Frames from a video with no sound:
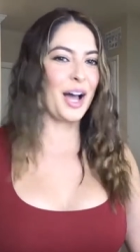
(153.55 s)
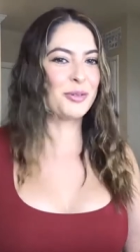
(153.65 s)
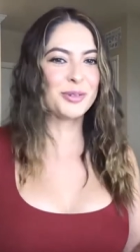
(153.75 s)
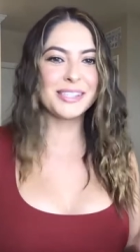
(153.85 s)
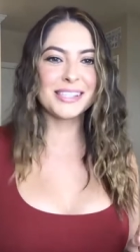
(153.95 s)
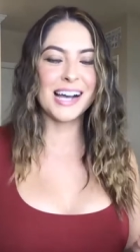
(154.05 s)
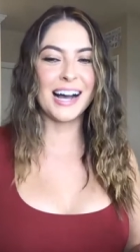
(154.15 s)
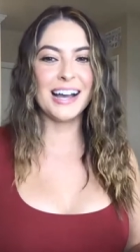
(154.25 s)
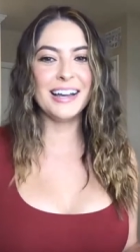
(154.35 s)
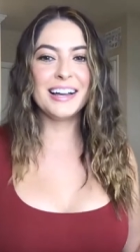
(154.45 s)
like I was
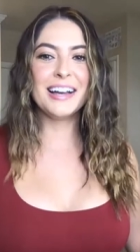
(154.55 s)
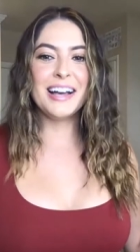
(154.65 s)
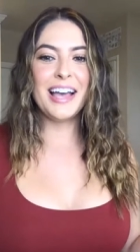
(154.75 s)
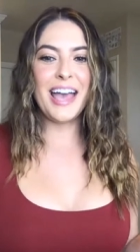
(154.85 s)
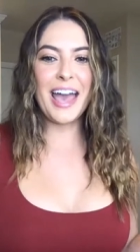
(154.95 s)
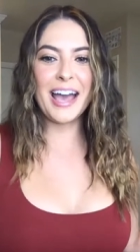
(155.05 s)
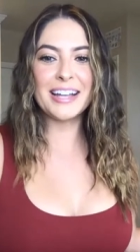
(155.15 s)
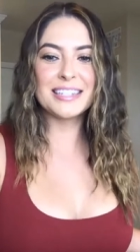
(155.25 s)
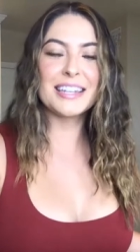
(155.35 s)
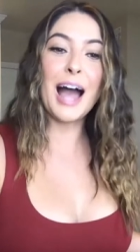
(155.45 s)
taught.
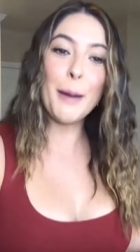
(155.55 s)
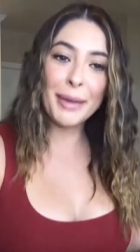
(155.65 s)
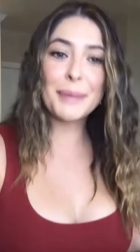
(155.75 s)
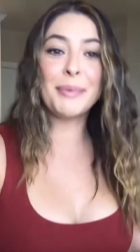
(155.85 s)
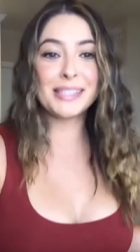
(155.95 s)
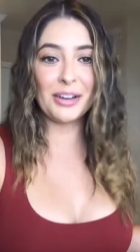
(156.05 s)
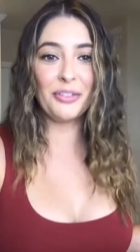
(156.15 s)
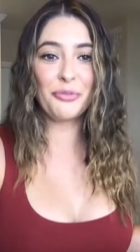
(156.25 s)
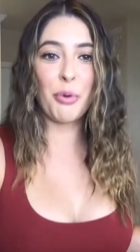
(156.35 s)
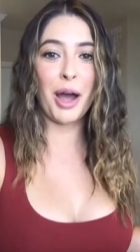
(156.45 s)
And I'm making
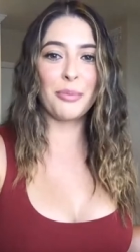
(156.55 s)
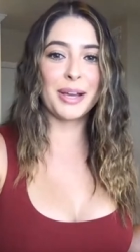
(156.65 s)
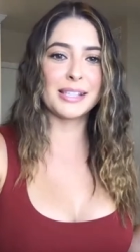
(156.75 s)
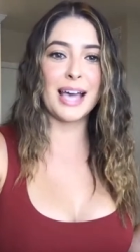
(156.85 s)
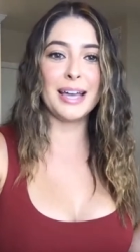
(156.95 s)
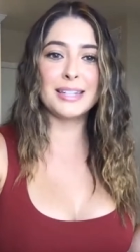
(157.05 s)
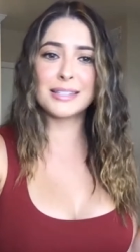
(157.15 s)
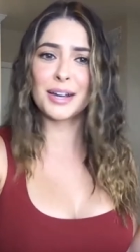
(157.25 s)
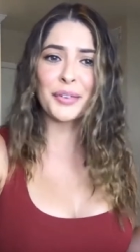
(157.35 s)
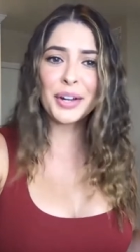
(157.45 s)
myself proud because I
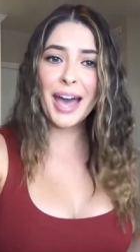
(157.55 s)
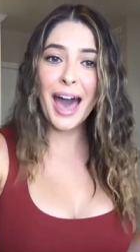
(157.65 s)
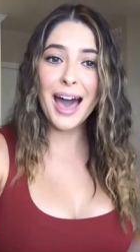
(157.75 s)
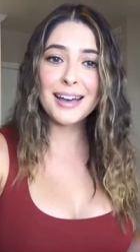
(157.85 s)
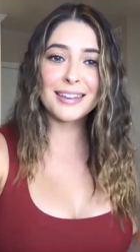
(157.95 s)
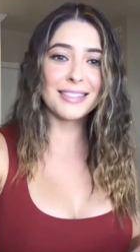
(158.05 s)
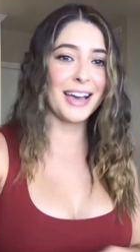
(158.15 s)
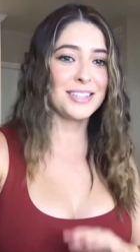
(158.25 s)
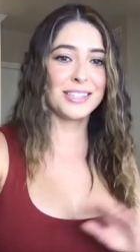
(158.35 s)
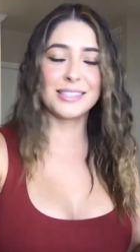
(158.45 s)
discovered a hack
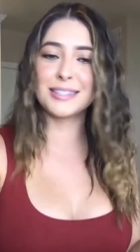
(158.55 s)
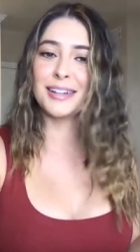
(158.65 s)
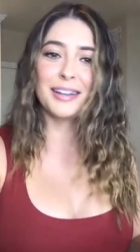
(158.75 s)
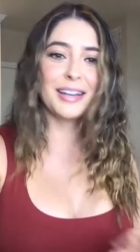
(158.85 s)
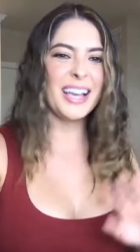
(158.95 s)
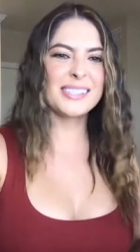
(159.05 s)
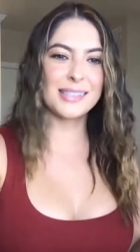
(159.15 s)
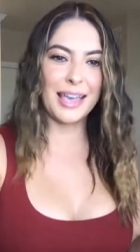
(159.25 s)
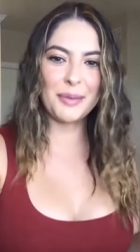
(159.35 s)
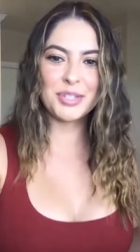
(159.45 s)
that just is a
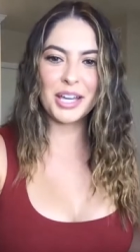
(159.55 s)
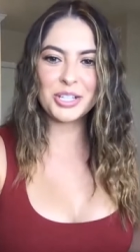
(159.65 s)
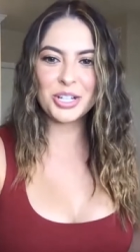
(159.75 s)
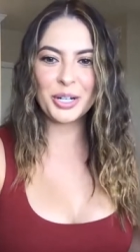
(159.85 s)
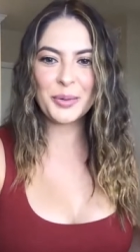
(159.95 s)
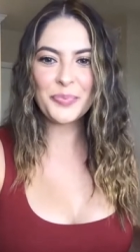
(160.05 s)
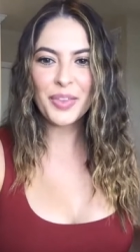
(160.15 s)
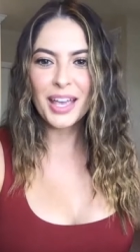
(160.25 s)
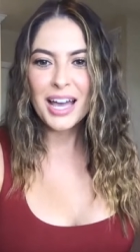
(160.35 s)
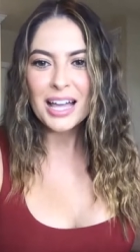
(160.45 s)
game changer.
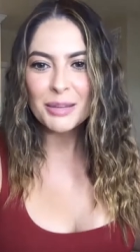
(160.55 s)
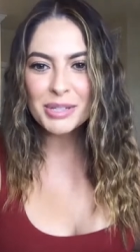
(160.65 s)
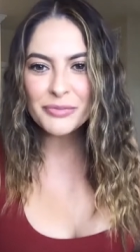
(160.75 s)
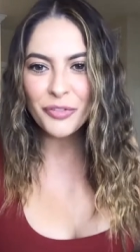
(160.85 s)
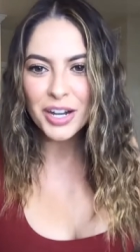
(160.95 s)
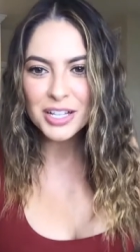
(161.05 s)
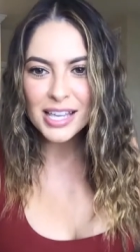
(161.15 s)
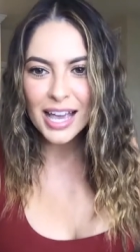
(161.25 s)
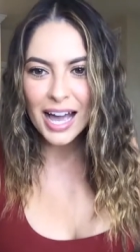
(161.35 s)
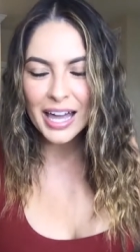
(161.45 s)
Let me finish
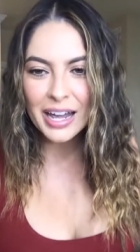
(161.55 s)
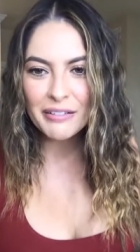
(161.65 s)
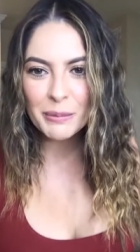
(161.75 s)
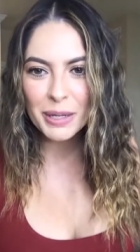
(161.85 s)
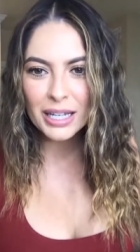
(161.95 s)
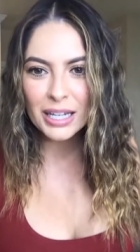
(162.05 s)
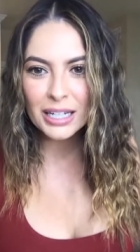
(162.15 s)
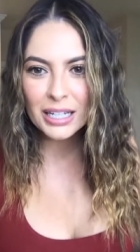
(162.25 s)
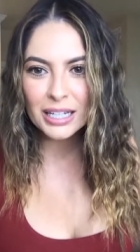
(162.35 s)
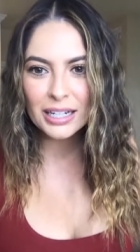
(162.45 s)
saying hi to everybody in
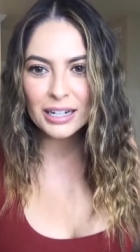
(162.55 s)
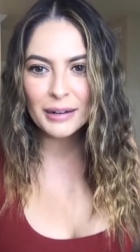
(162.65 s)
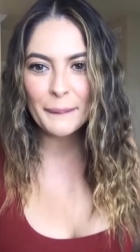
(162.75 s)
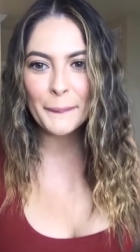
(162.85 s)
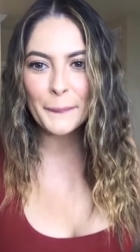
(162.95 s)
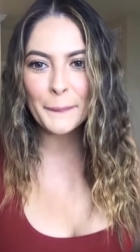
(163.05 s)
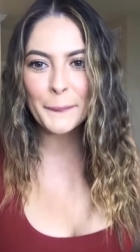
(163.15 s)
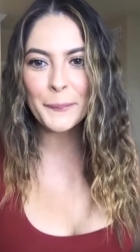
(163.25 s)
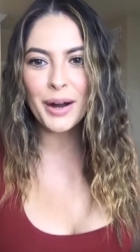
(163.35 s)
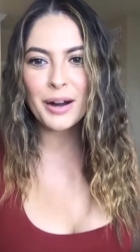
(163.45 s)
here.
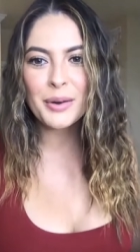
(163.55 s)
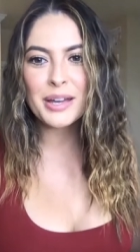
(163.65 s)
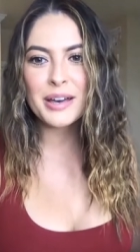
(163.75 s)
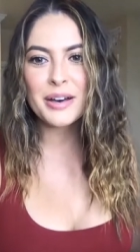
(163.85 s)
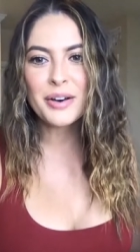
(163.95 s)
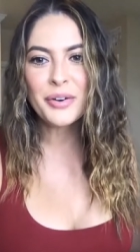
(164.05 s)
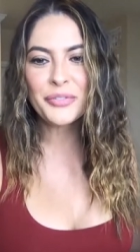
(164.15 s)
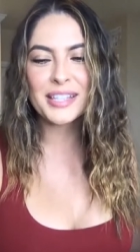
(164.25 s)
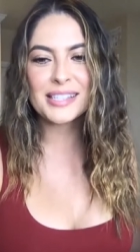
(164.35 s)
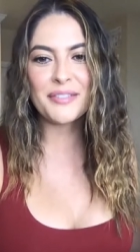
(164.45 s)

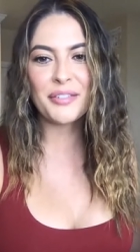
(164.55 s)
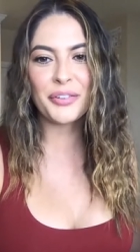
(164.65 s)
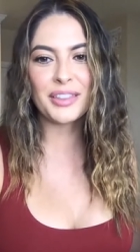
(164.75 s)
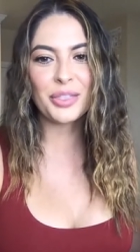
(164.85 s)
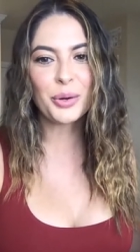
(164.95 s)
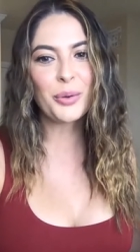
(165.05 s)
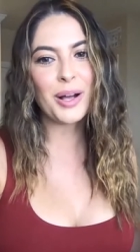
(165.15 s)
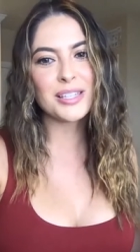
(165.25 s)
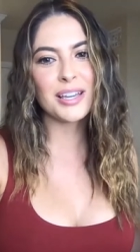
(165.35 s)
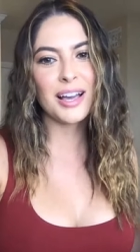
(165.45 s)
Mario5753
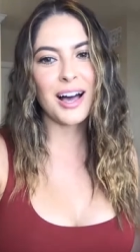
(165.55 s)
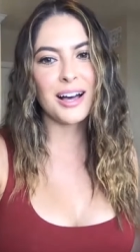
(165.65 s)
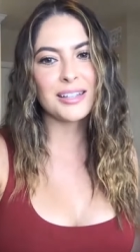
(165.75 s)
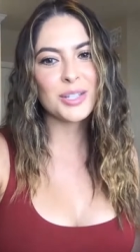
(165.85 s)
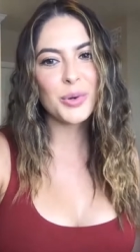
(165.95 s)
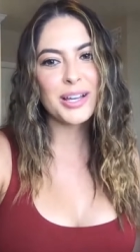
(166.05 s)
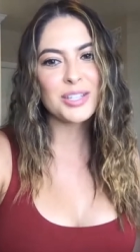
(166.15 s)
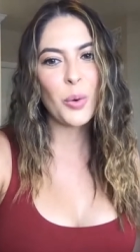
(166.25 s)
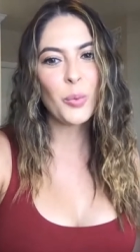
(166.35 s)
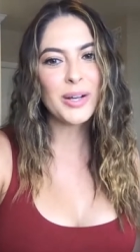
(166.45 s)
watching on Twitch.
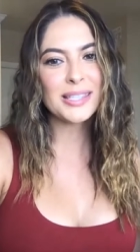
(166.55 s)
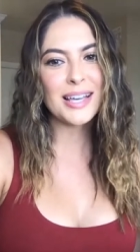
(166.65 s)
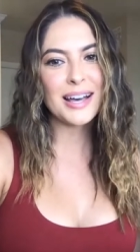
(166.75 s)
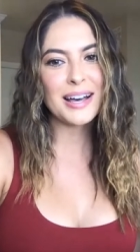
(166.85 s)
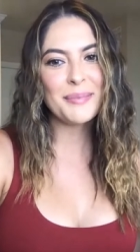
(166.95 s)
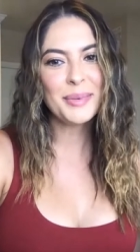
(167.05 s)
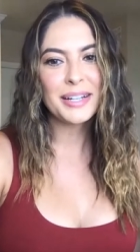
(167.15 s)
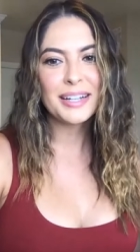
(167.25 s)
What's up?